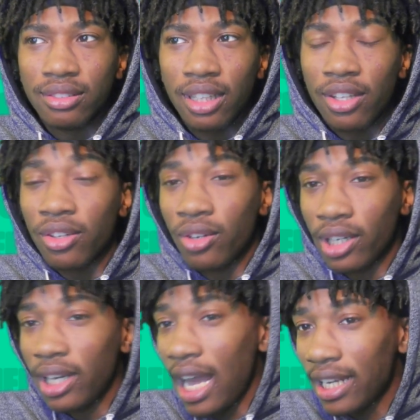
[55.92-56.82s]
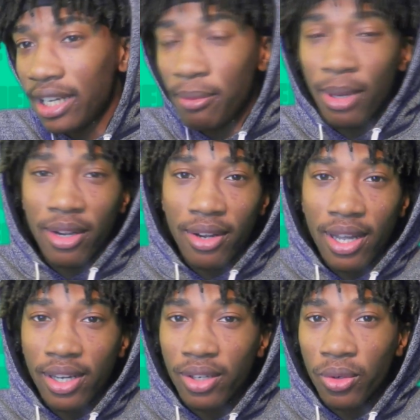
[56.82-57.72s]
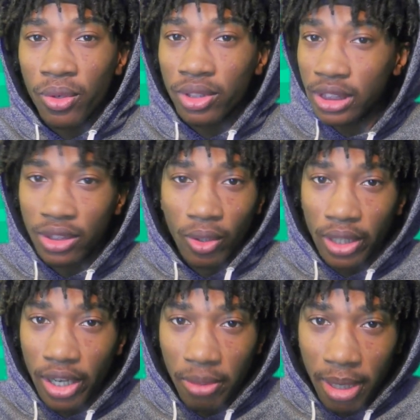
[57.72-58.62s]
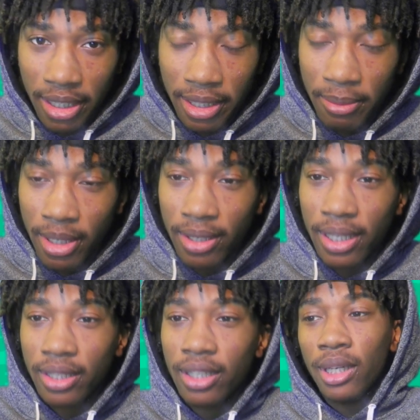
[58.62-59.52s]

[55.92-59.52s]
either gonna not get better at it or just don't care about getting better at it.